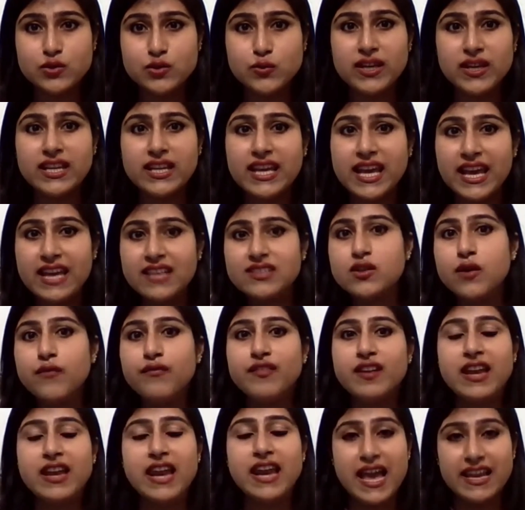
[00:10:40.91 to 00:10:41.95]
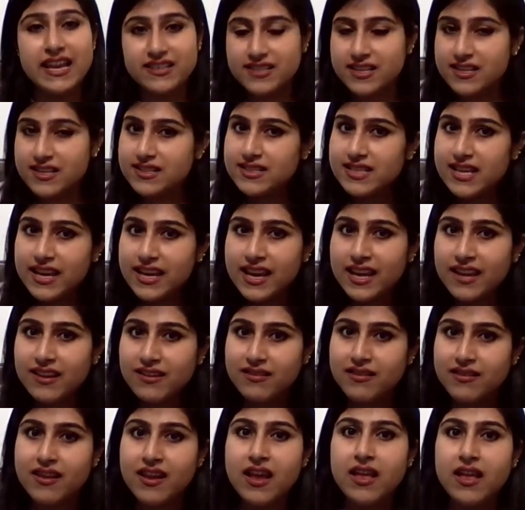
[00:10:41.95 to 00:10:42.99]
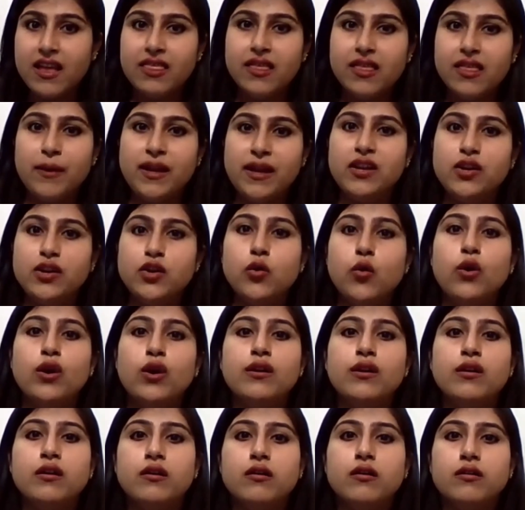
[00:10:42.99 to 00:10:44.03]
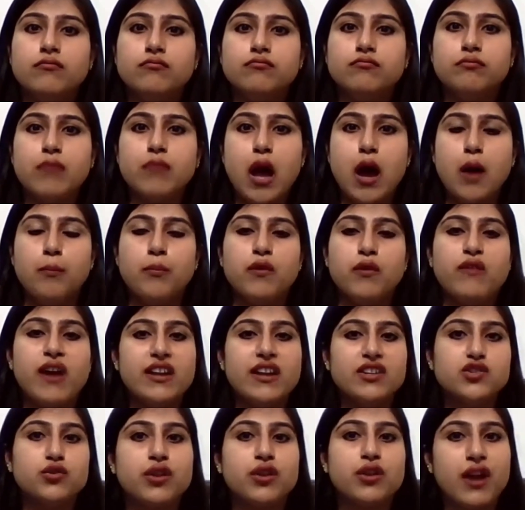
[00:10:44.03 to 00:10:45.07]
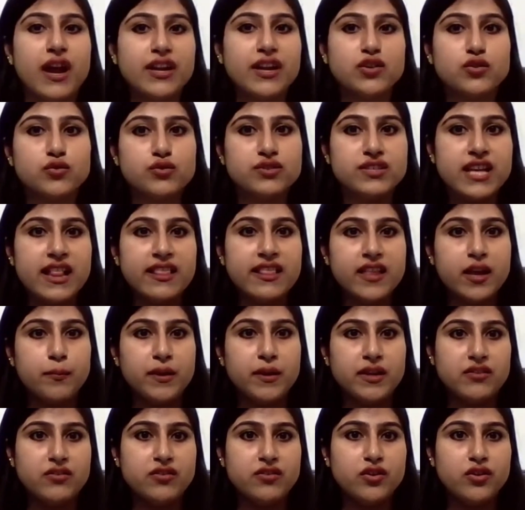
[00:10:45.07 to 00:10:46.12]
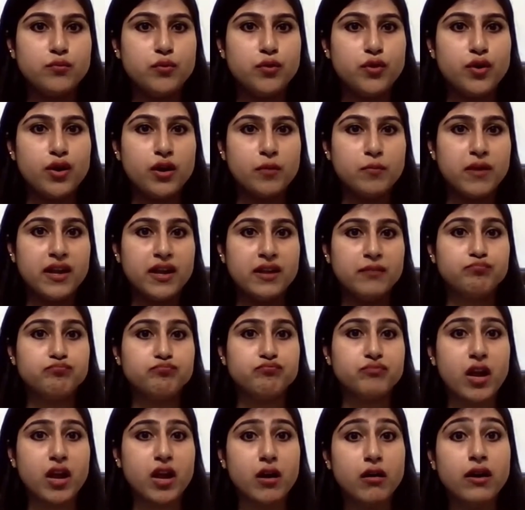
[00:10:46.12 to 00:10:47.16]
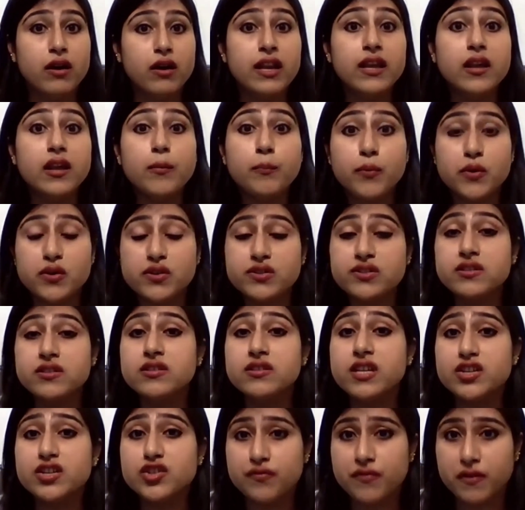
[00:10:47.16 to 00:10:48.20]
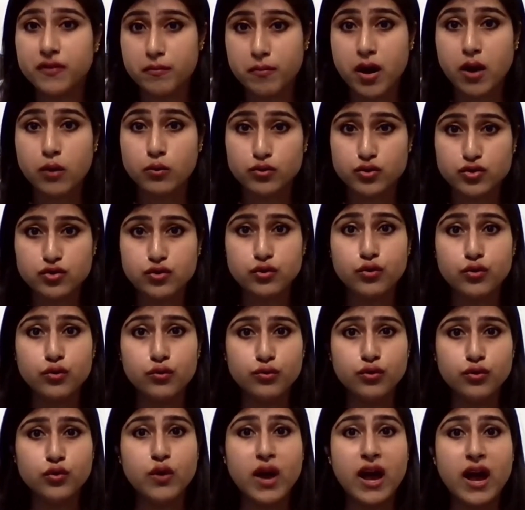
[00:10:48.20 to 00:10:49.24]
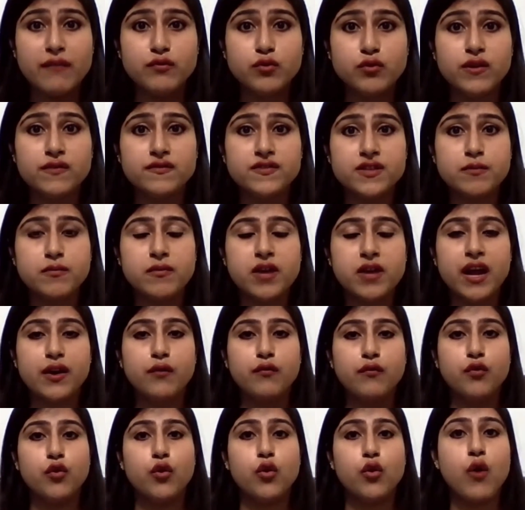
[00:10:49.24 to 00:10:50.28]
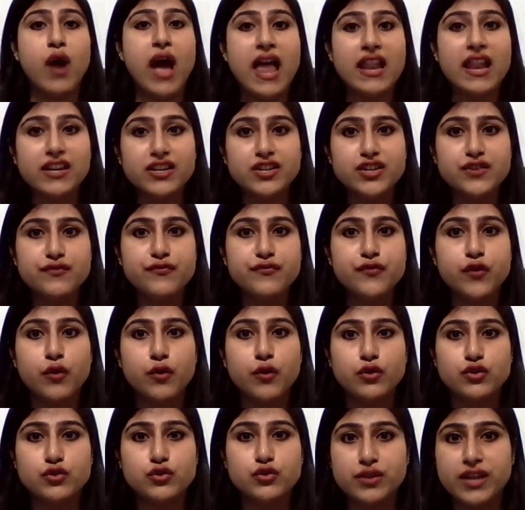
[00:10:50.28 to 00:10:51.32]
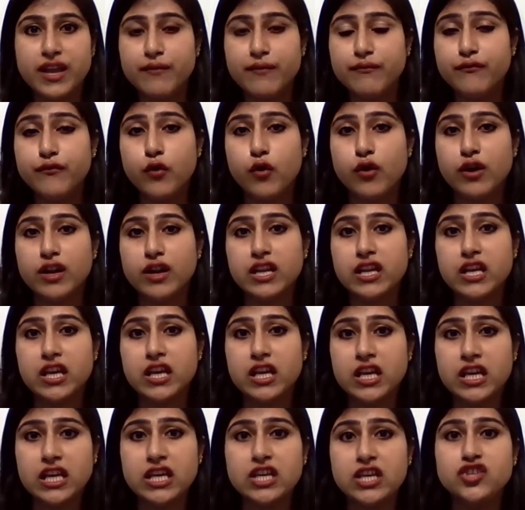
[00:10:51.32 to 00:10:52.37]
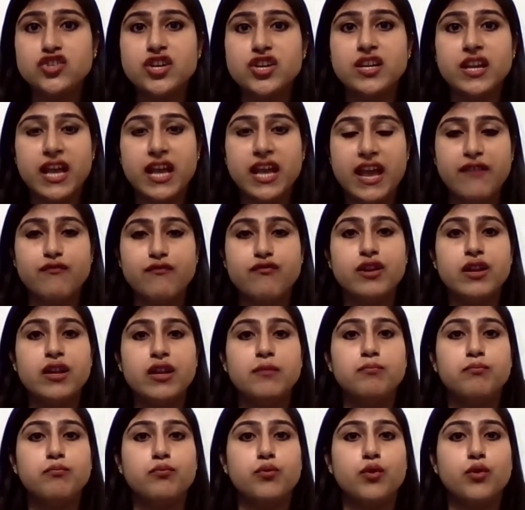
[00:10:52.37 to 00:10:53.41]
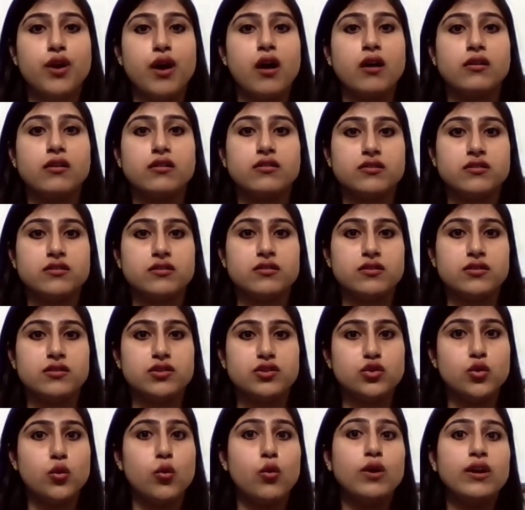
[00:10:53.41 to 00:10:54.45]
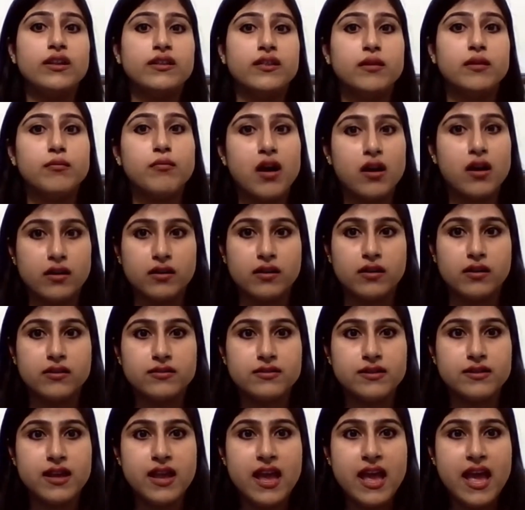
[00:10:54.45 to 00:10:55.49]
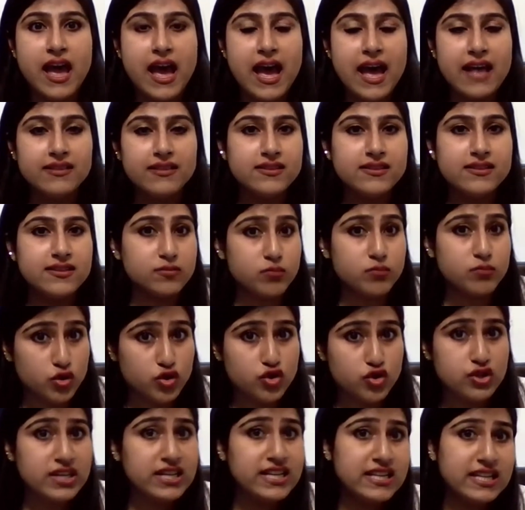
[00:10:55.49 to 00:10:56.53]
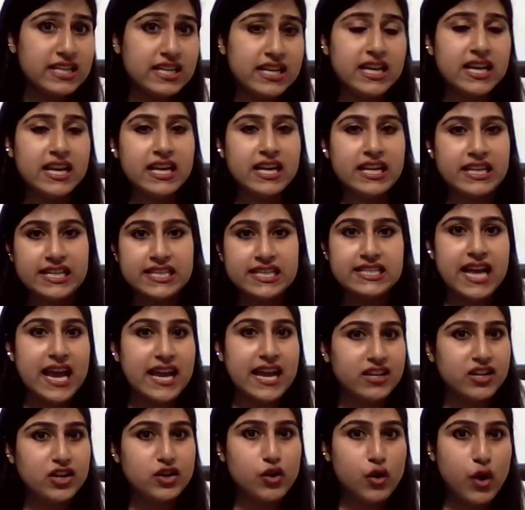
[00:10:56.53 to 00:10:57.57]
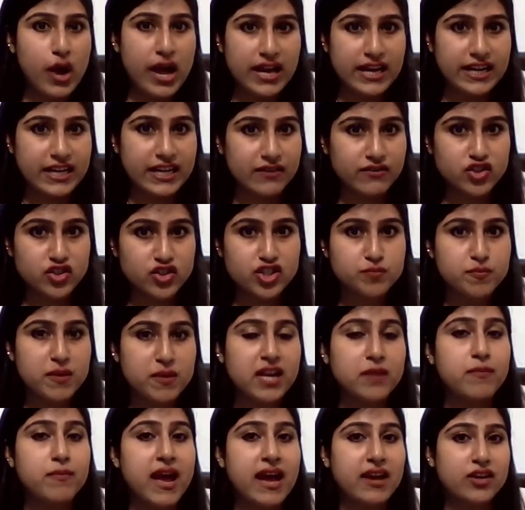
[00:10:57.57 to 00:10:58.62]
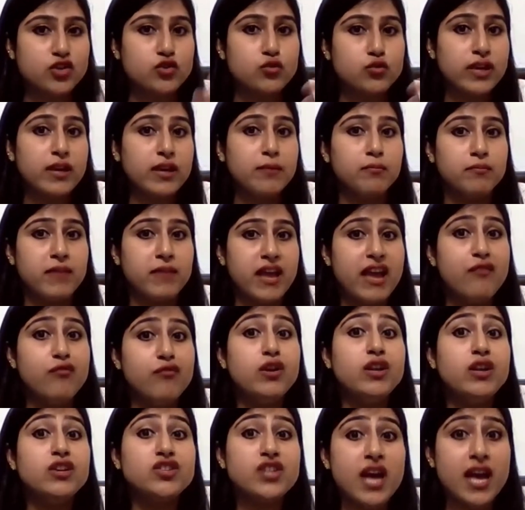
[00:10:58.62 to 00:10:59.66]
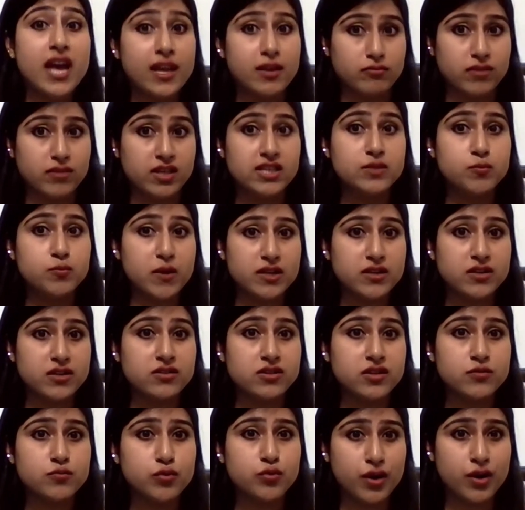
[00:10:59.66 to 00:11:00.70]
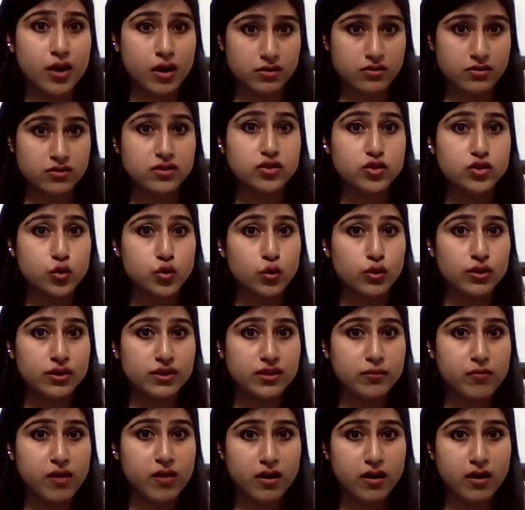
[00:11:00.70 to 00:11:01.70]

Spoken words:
So, in case of licensing in, the patent holder provides you the right to sell their patented product by earning a percentage of amount. You have to give some kind of royalty to them for each and every product sold in the market, and this is mutually decided royalty which is paid back to him every time his patented product is sold in the